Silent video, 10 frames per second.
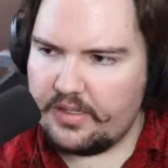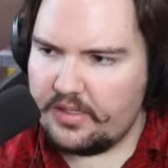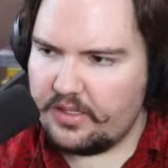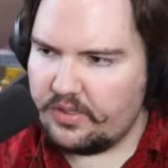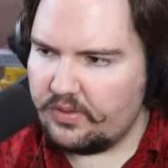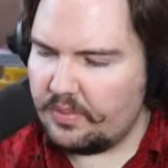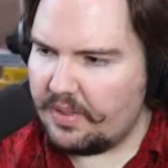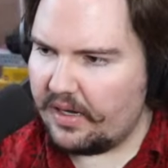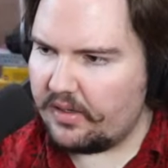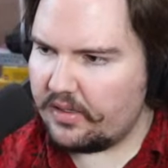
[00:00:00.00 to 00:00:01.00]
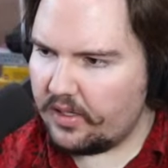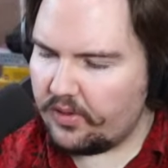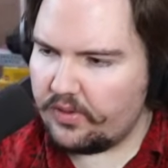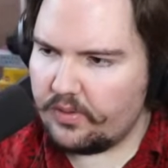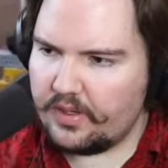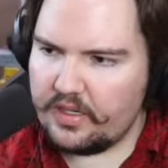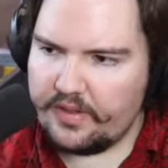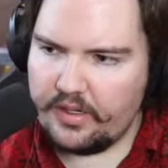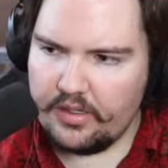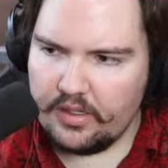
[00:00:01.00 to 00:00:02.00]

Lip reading: to the parent node or whatever.